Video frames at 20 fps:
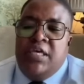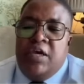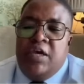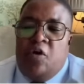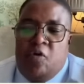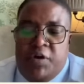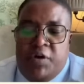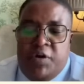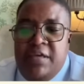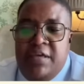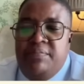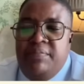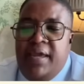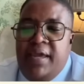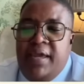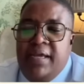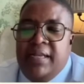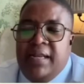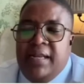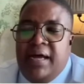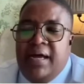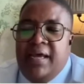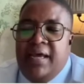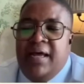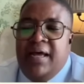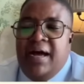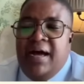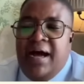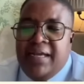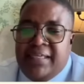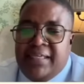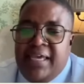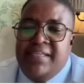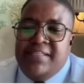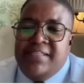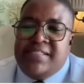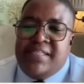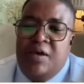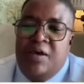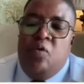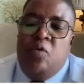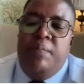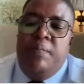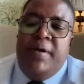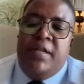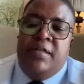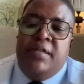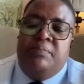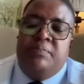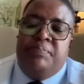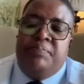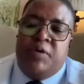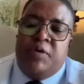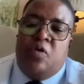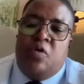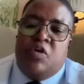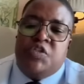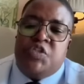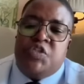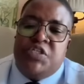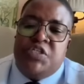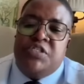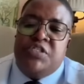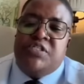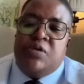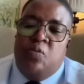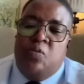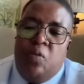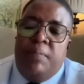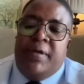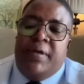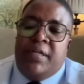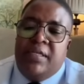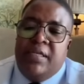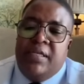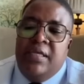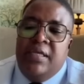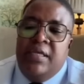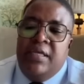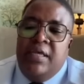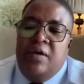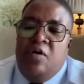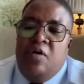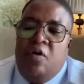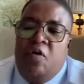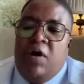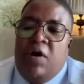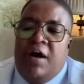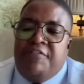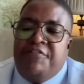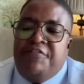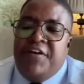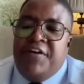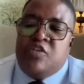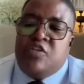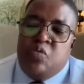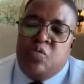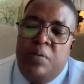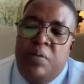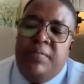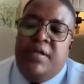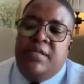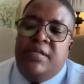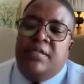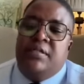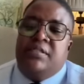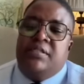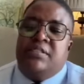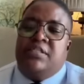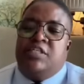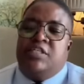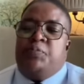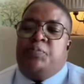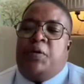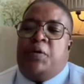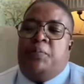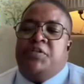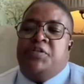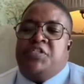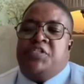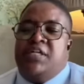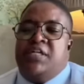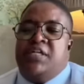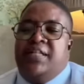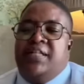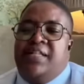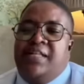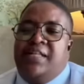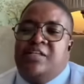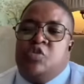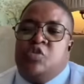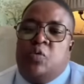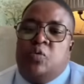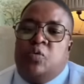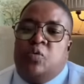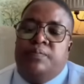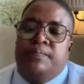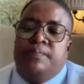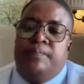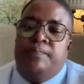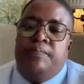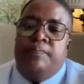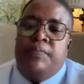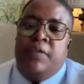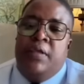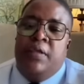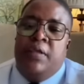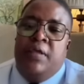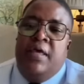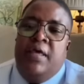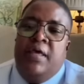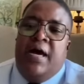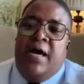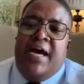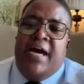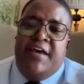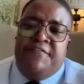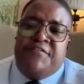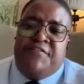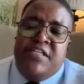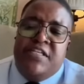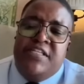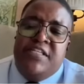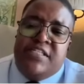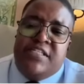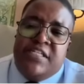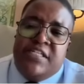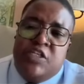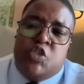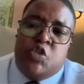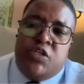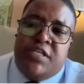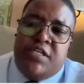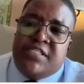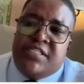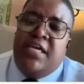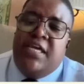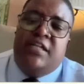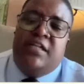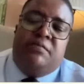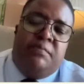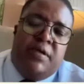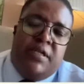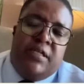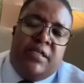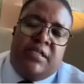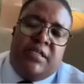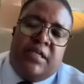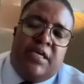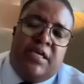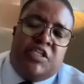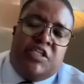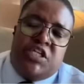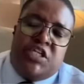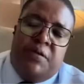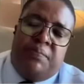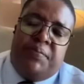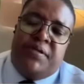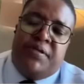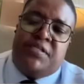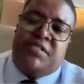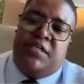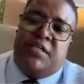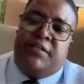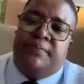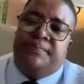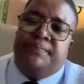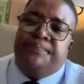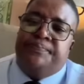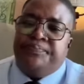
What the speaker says: or email against a woman because she is a woman, or affects women disproportionately so. I have since issued a statement, Chairperson,